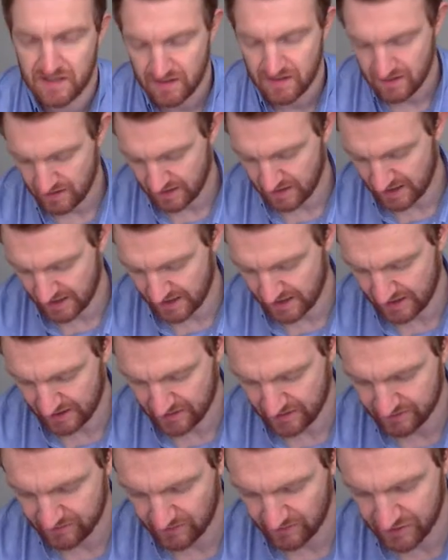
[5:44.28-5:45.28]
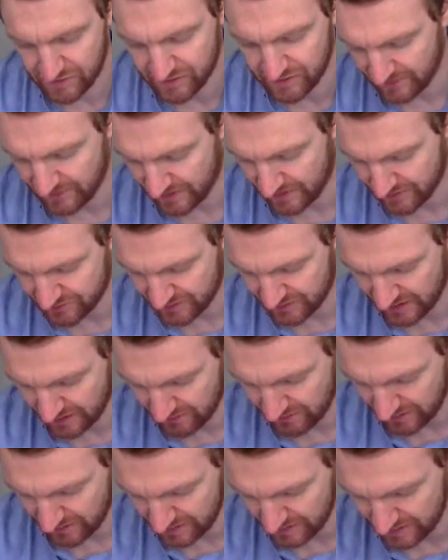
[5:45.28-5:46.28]
And when you type that into your
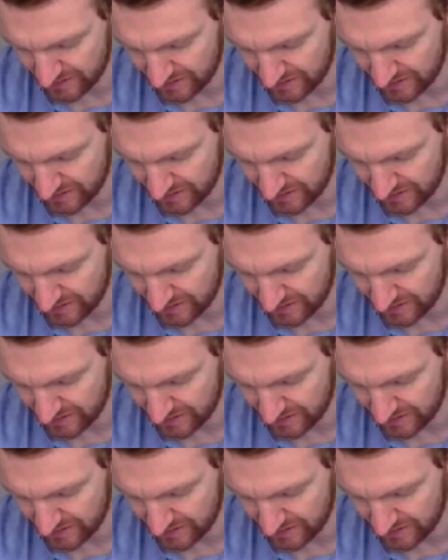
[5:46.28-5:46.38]
calculator, it